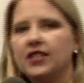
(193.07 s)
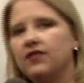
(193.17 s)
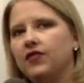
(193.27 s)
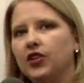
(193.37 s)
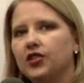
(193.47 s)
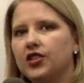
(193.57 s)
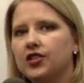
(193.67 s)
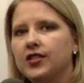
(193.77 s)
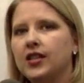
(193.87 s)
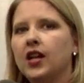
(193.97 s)
and
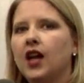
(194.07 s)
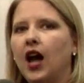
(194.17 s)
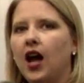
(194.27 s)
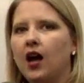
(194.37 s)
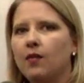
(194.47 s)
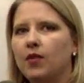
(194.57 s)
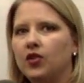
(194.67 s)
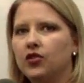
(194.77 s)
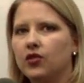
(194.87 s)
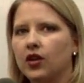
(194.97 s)
filters.
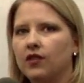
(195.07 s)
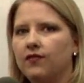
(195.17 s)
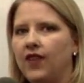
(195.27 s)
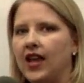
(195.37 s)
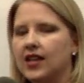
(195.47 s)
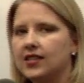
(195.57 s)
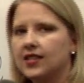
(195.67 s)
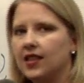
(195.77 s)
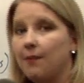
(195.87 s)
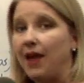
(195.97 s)
Your fans
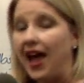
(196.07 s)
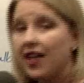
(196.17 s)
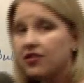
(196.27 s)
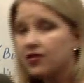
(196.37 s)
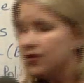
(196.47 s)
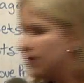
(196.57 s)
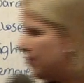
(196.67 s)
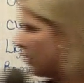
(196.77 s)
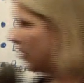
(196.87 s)
in the bathroom, you